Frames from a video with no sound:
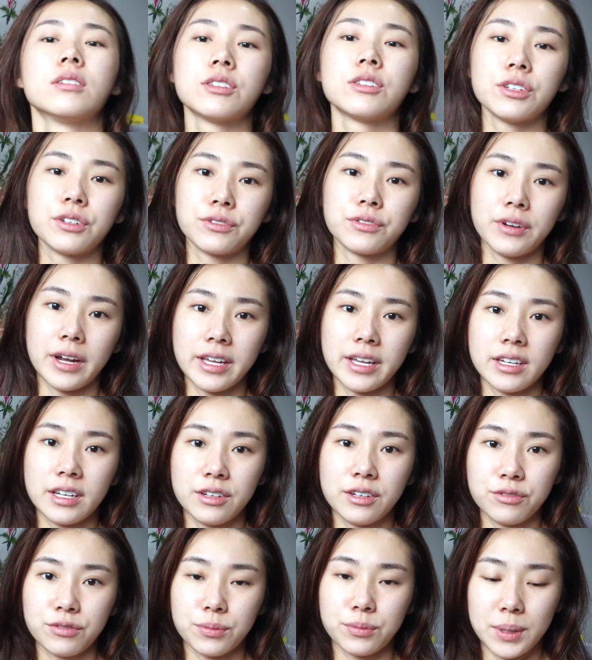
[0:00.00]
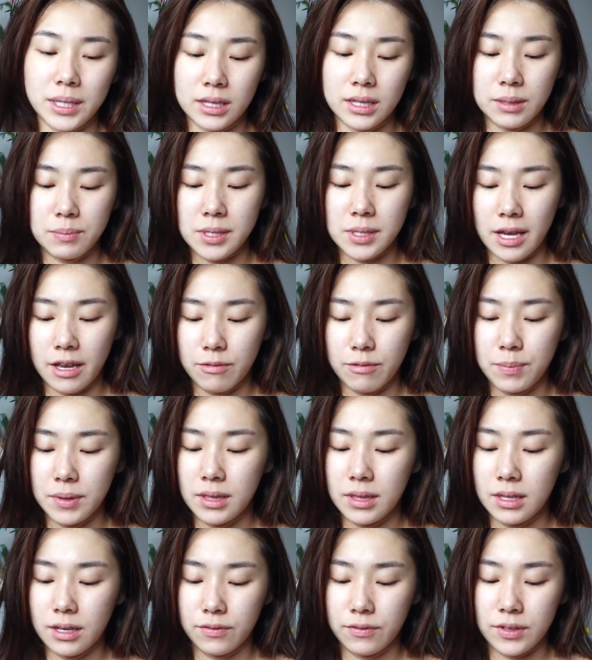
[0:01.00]
So right now for my lips, I have been
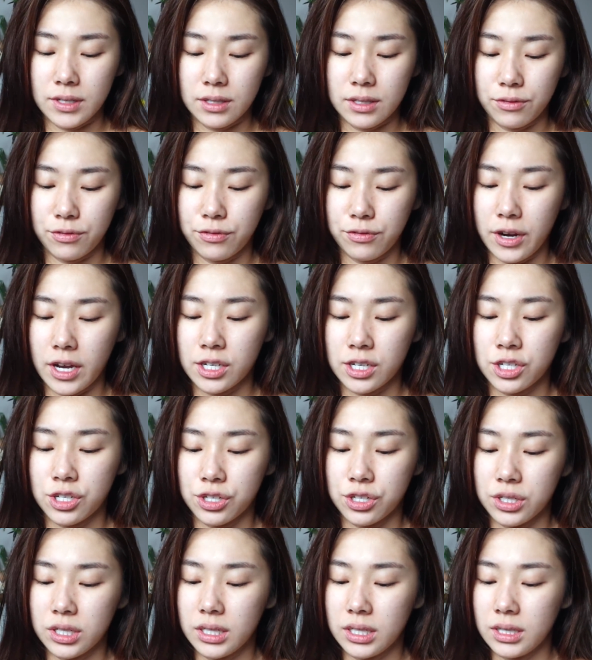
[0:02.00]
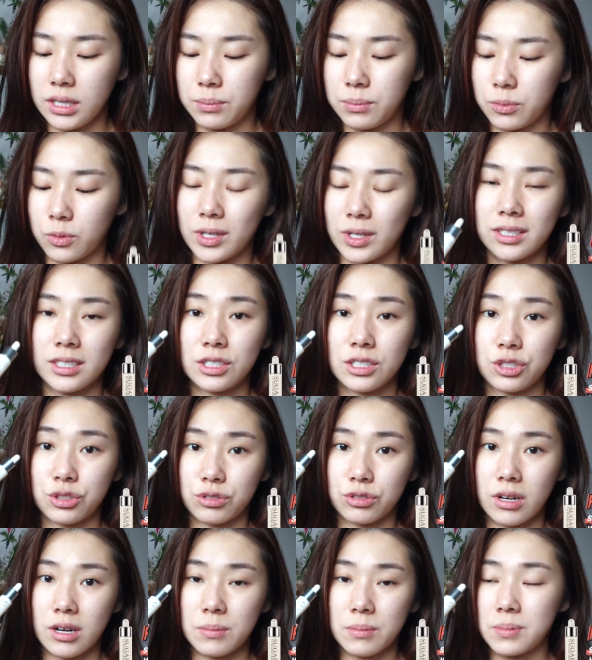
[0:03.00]
loving the Fresh Sugar Lip Wonder
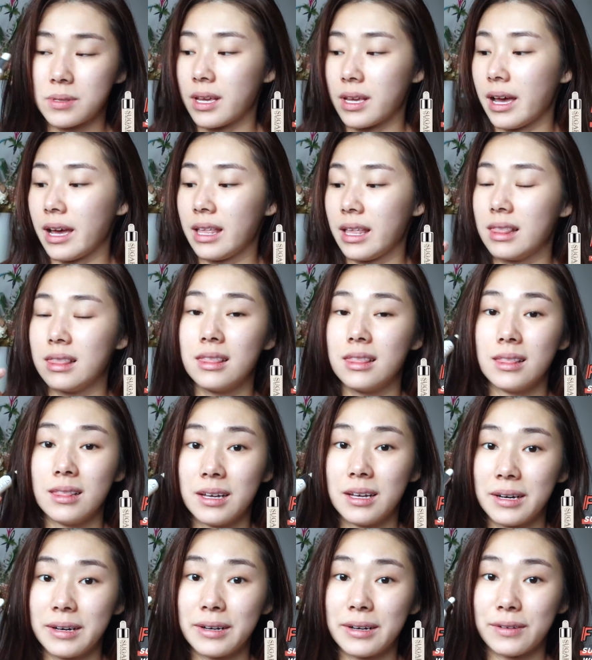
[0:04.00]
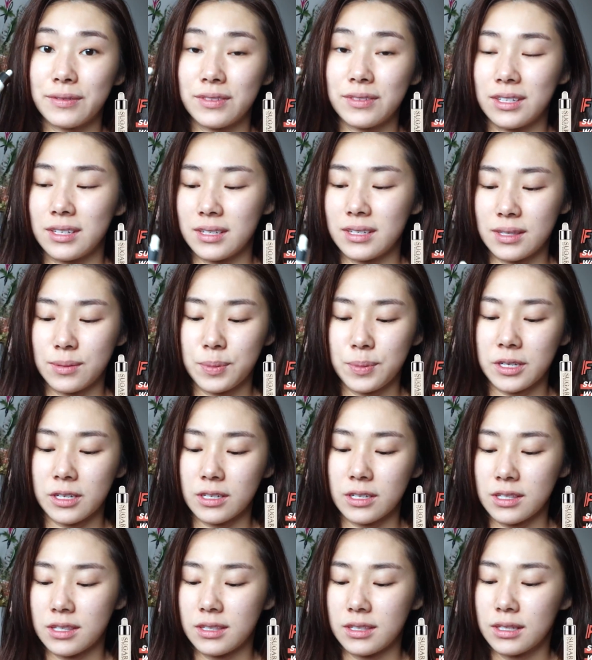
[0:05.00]
drops. I love this
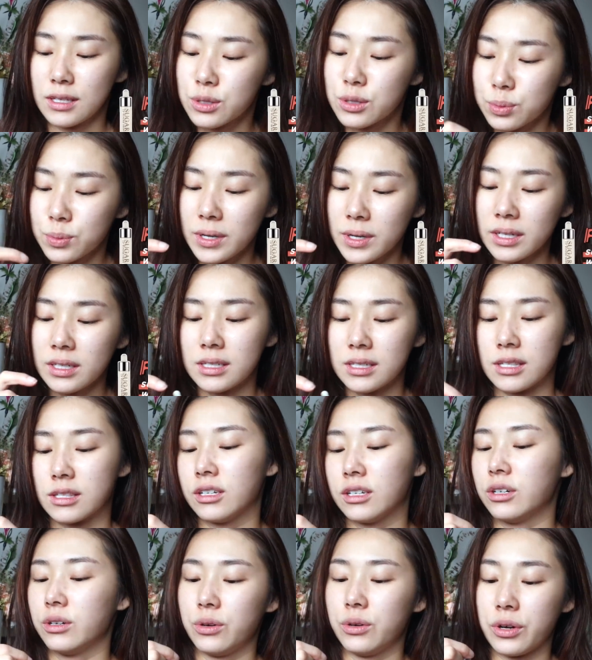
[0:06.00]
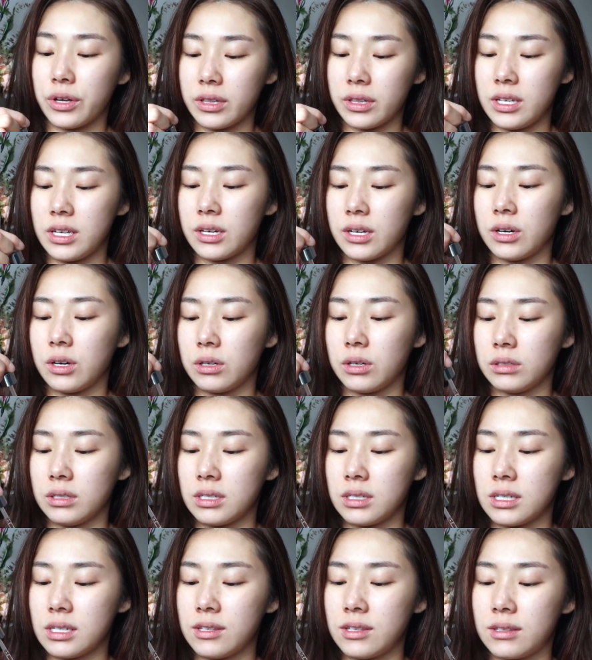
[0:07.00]
because this one is not oily at all. It
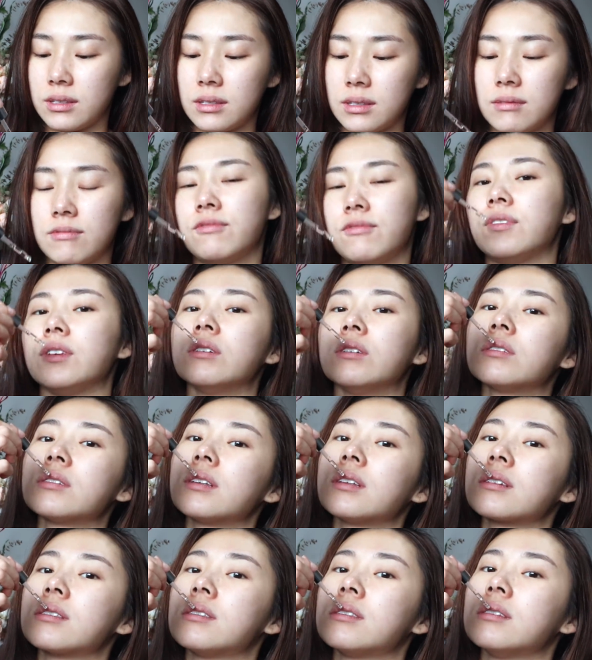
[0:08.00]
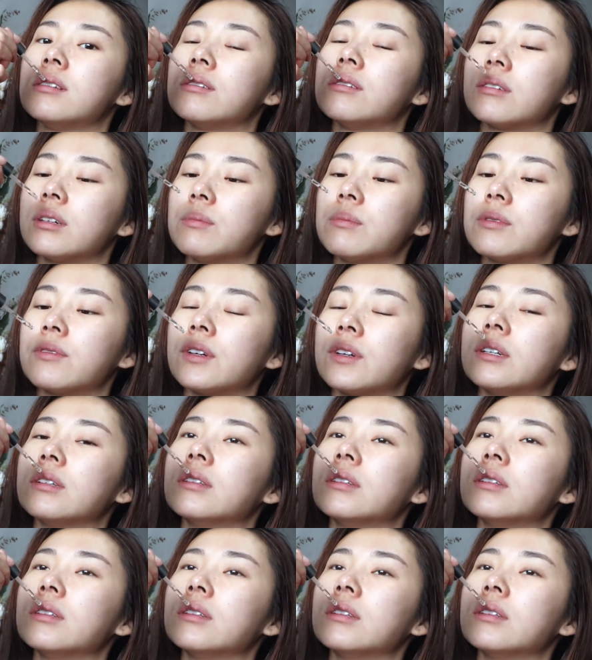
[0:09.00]
just feels like serums for your